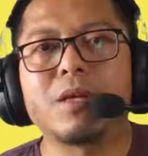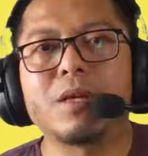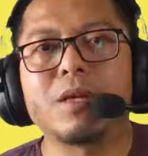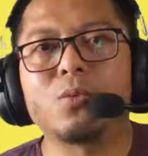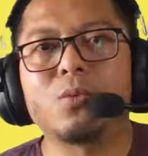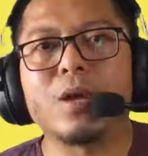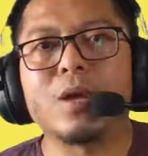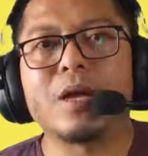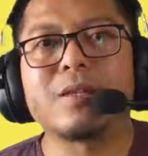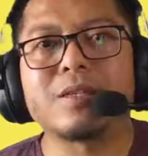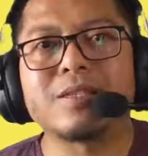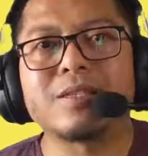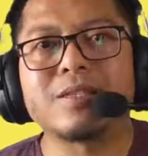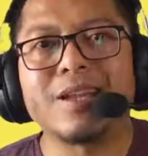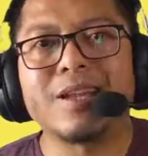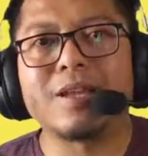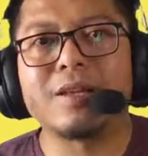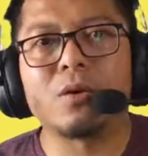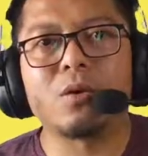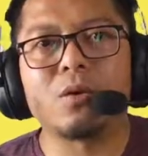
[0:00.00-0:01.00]
we
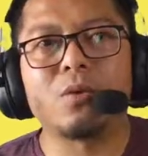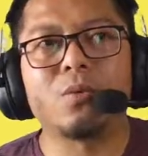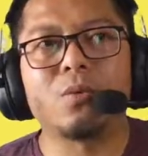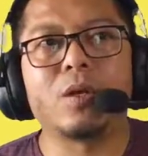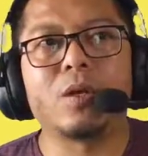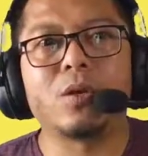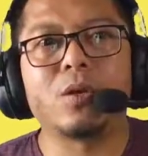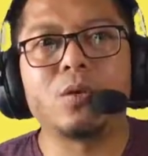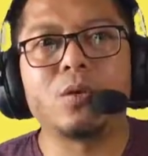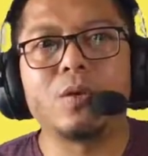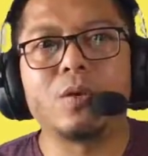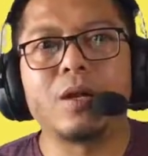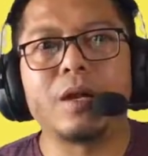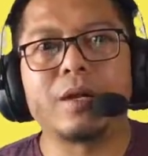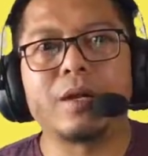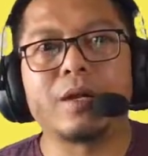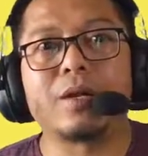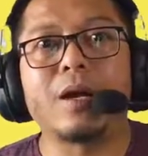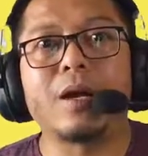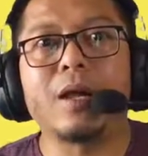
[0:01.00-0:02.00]
understand or we know,
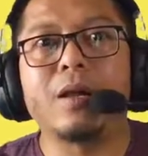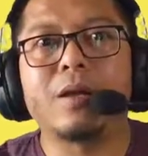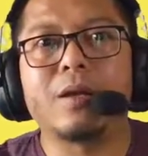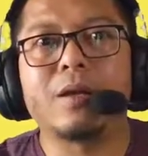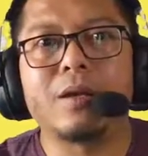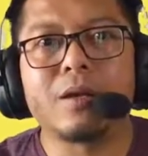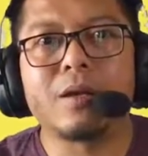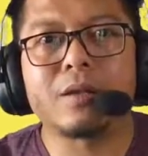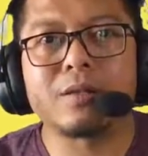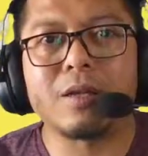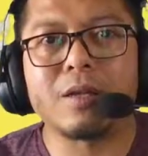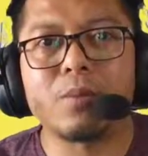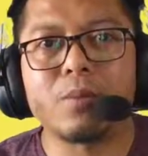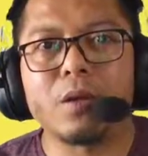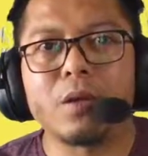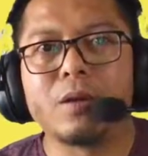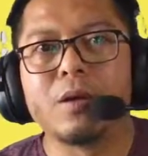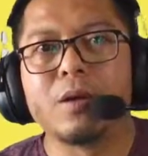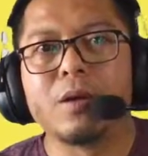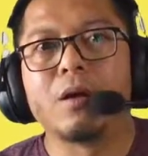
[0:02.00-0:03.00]
like color example.